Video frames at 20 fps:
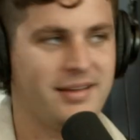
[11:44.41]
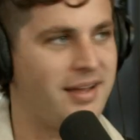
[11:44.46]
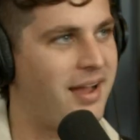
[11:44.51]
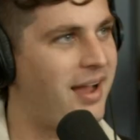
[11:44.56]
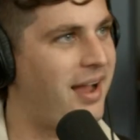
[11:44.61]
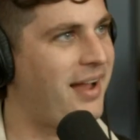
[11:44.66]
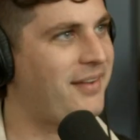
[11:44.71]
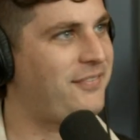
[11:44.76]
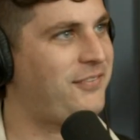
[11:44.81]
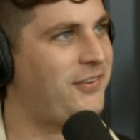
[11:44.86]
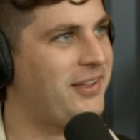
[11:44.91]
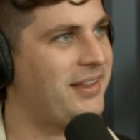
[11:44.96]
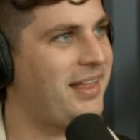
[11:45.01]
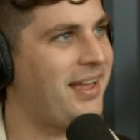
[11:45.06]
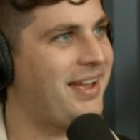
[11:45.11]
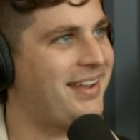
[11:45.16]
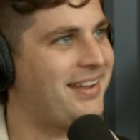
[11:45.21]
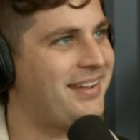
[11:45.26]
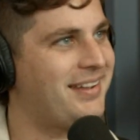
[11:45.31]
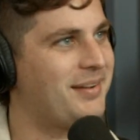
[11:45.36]
I feel
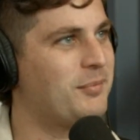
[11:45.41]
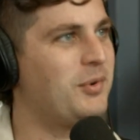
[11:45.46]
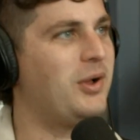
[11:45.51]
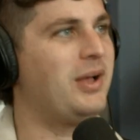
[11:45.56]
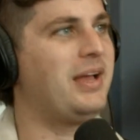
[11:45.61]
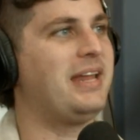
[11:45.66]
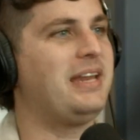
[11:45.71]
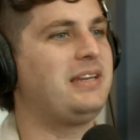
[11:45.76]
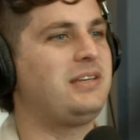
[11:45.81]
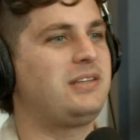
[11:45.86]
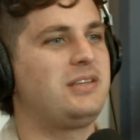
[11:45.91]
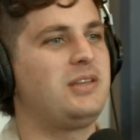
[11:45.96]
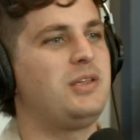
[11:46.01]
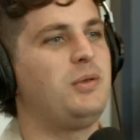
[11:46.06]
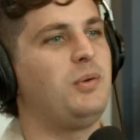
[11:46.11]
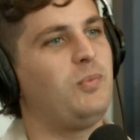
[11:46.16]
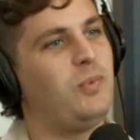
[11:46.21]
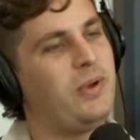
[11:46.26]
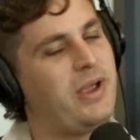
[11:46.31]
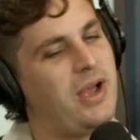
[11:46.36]
like, well,
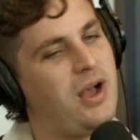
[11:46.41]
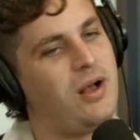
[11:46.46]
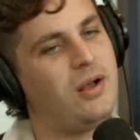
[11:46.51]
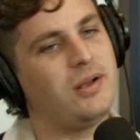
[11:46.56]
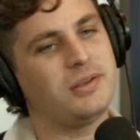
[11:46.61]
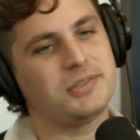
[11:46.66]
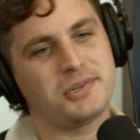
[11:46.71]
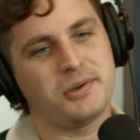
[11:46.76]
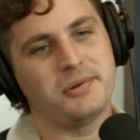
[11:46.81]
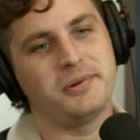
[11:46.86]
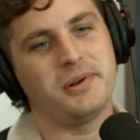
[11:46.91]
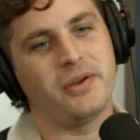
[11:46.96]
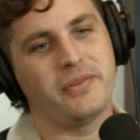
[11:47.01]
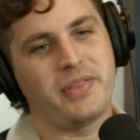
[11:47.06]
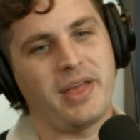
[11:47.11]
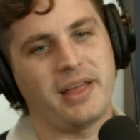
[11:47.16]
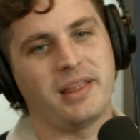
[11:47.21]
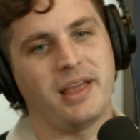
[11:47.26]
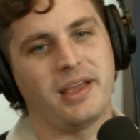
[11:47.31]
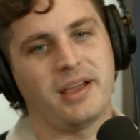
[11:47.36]
we all also know
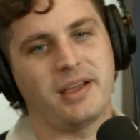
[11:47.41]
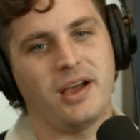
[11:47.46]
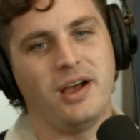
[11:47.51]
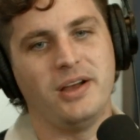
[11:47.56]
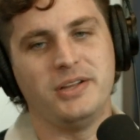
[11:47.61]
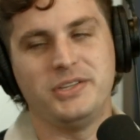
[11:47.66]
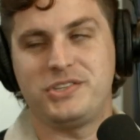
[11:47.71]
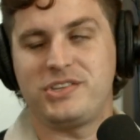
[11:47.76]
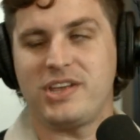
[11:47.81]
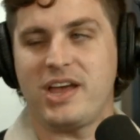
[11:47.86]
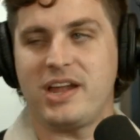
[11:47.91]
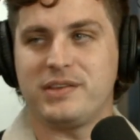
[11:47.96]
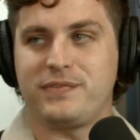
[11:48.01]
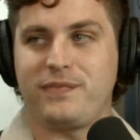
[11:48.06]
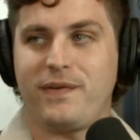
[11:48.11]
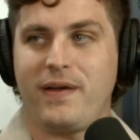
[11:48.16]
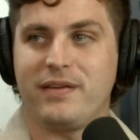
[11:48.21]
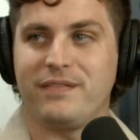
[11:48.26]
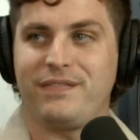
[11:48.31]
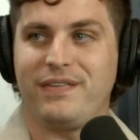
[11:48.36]
that like
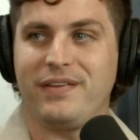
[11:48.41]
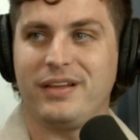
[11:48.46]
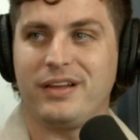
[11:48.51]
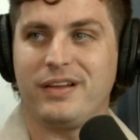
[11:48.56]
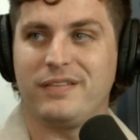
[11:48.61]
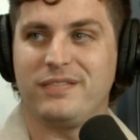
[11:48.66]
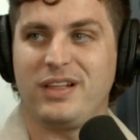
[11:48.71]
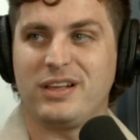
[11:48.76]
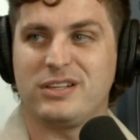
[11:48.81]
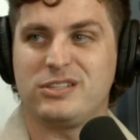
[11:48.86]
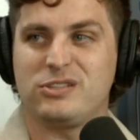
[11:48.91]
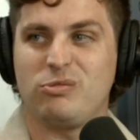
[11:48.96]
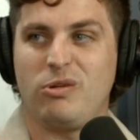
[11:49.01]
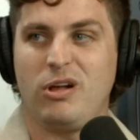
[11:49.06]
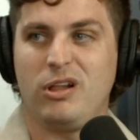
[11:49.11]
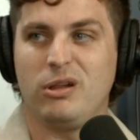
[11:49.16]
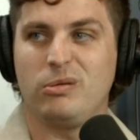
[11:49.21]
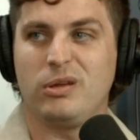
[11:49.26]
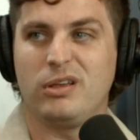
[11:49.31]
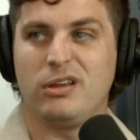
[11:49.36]
unsatisfying feeling of like
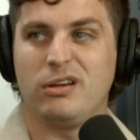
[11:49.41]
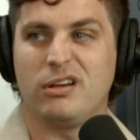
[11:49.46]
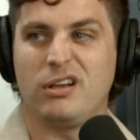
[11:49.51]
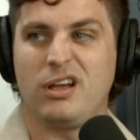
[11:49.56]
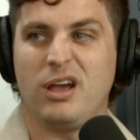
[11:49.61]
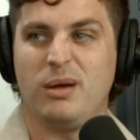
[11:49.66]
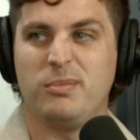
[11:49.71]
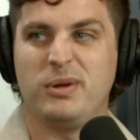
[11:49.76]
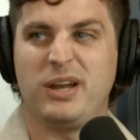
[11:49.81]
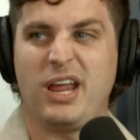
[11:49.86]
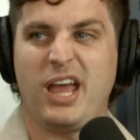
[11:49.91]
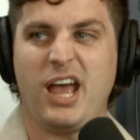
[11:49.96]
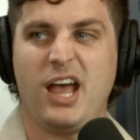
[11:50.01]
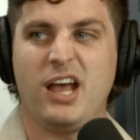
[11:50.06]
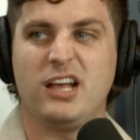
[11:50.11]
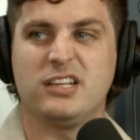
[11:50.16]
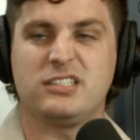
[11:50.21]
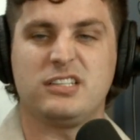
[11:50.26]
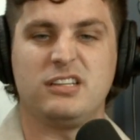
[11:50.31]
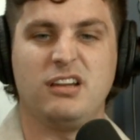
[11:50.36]
swallowing your gum when it
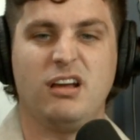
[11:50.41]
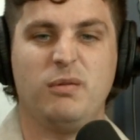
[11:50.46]
has no